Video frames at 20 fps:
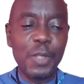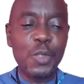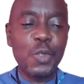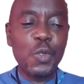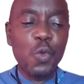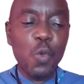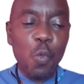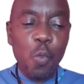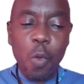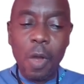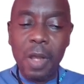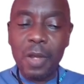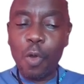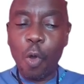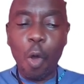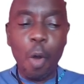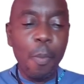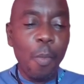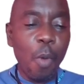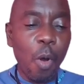to
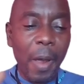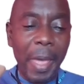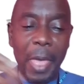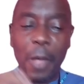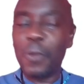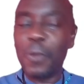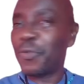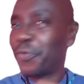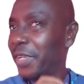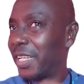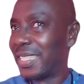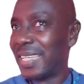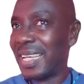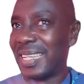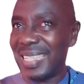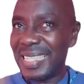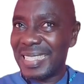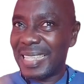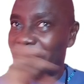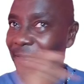one or more
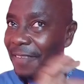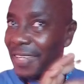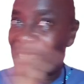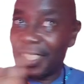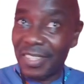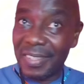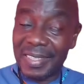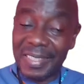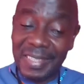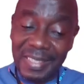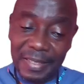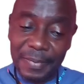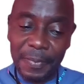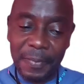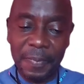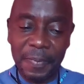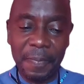health-related interventions